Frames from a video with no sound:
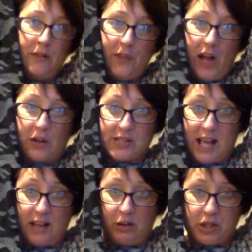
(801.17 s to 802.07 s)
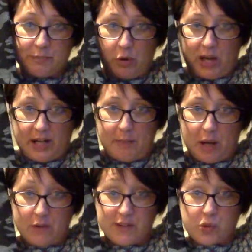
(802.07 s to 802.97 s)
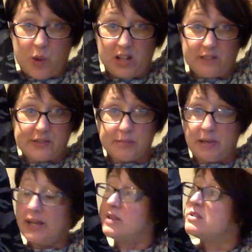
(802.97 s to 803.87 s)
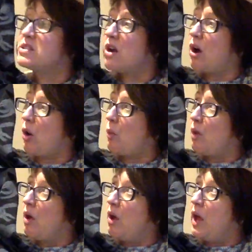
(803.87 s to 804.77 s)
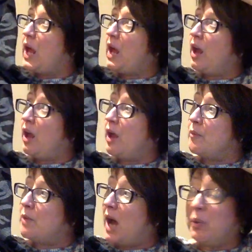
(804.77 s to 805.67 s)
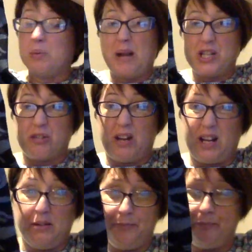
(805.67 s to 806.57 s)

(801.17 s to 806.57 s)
Because that looks more like about a 12 to me. So I will measure it,